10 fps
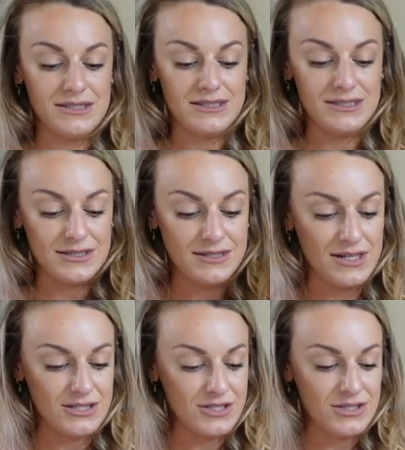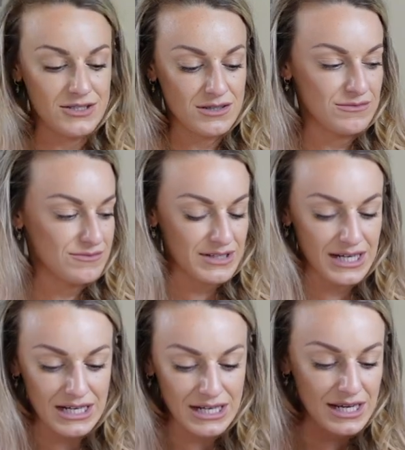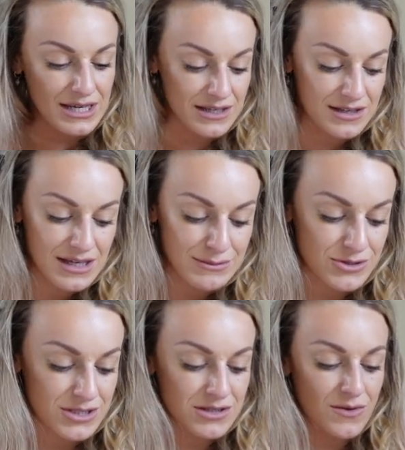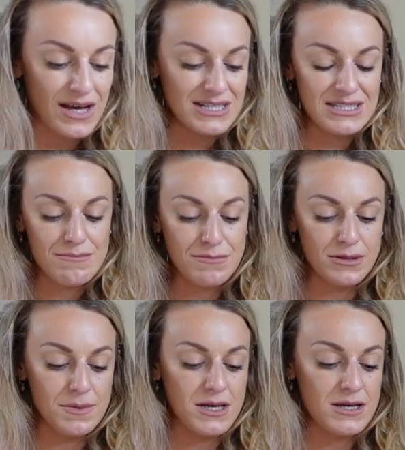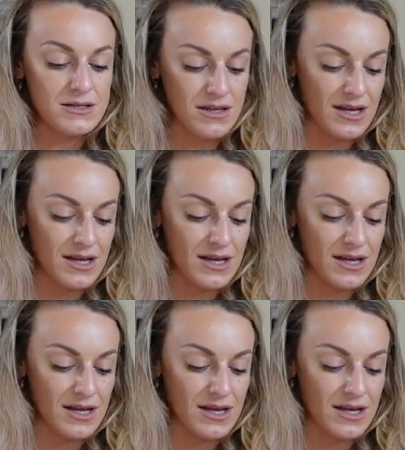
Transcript: I just don't really like, I'm just quite a simple person.